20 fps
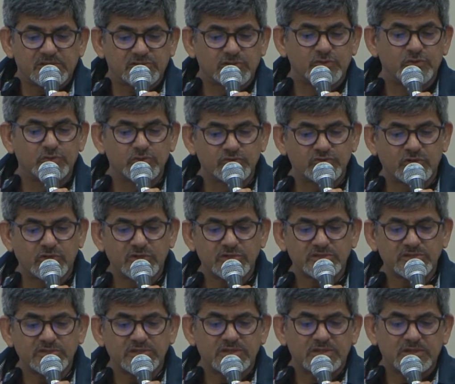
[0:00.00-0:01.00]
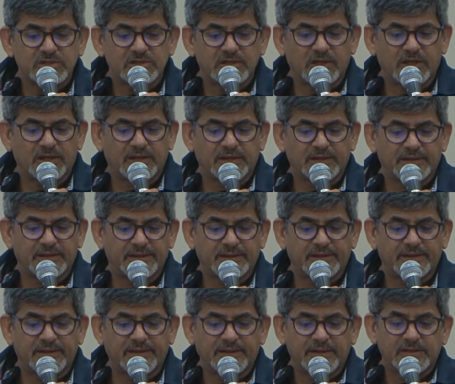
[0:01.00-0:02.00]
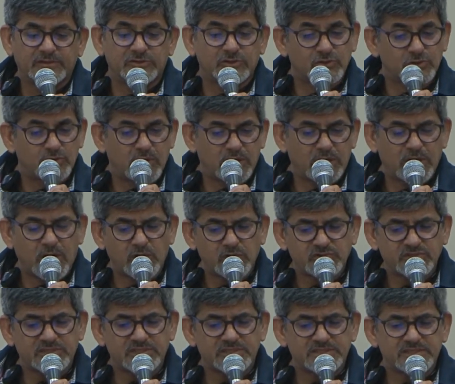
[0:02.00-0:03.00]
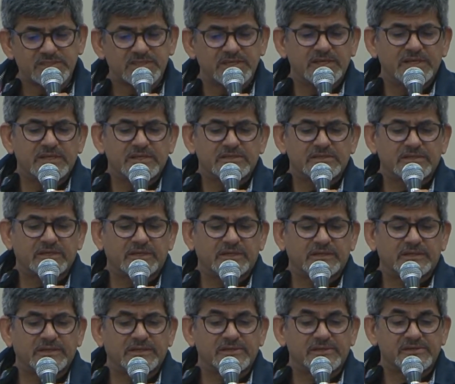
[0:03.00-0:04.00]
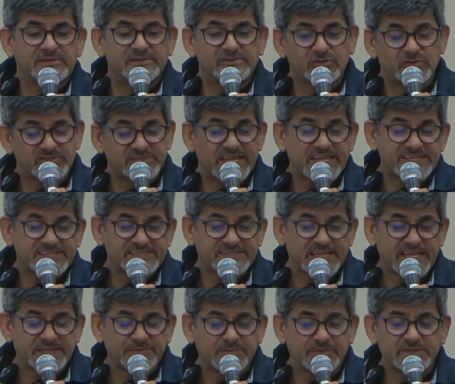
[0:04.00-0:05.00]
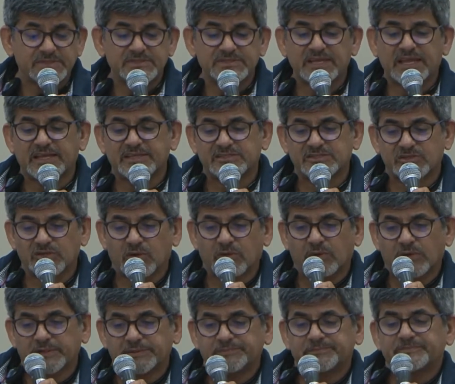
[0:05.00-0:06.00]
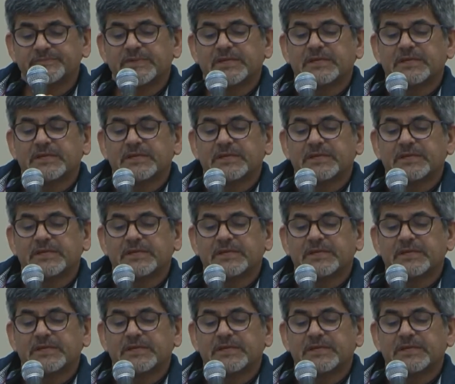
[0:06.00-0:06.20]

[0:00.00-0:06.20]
the users, the courses, the statements, and so on.